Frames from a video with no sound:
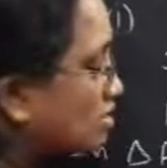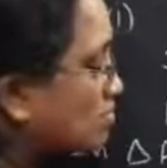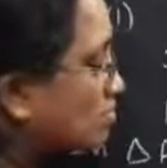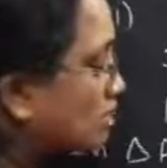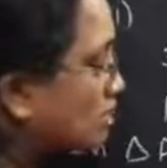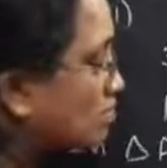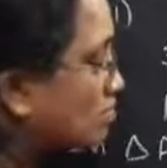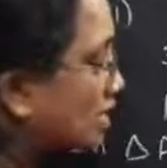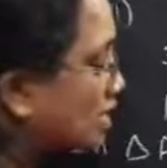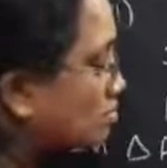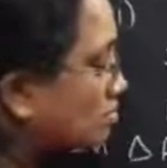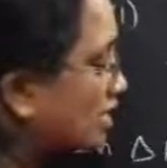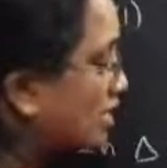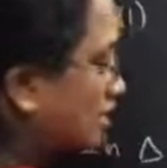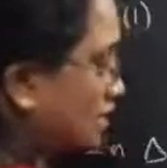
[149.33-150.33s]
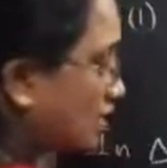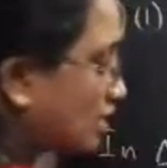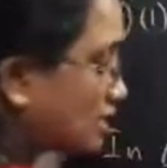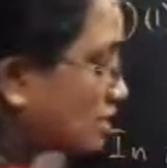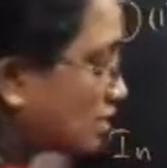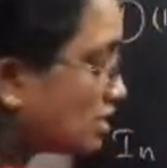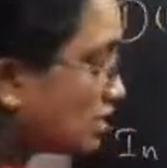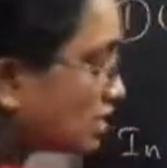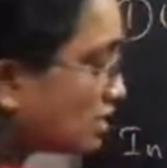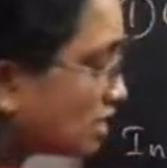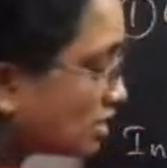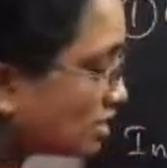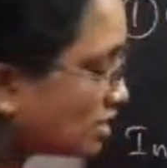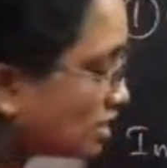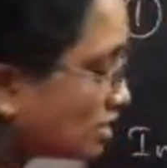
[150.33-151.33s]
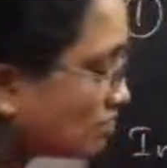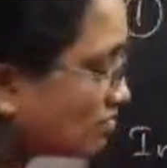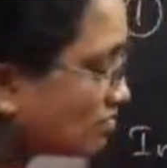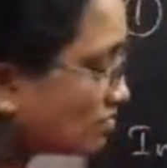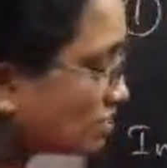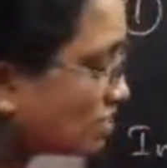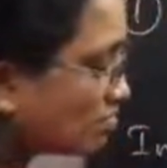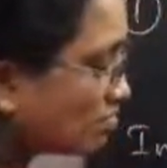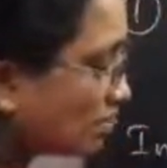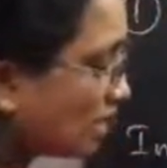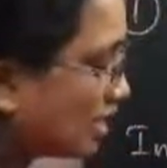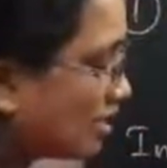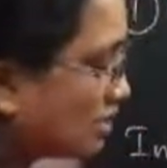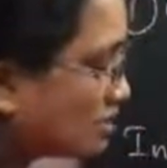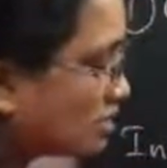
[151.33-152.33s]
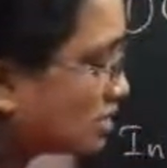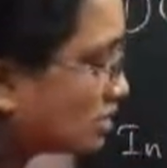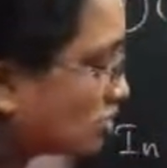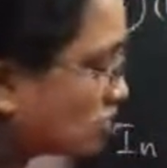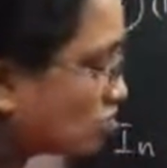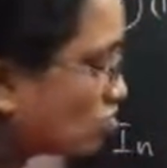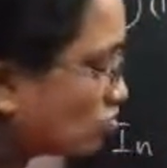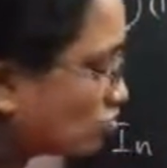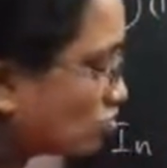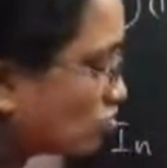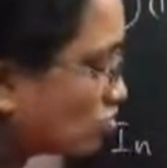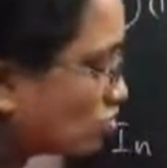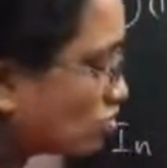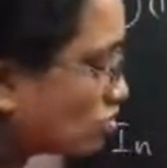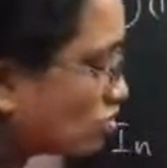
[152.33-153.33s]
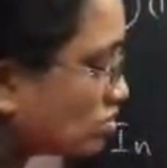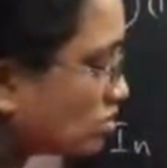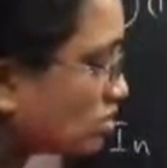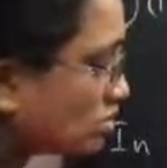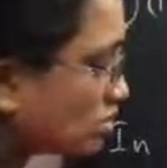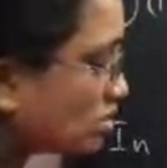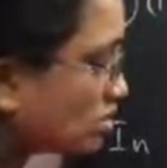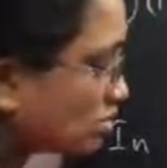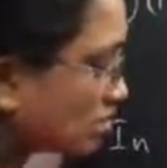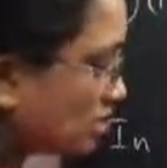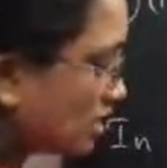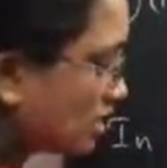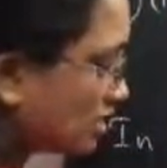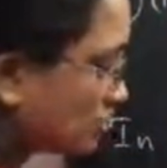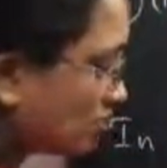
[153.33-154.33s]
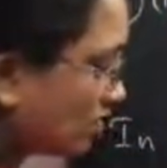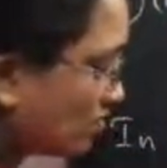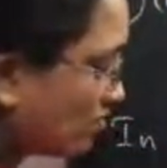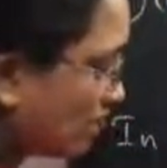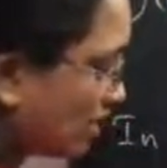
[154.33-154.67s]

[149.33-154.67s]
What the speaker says: Multiplying by 10. Then which implies 2. That is what we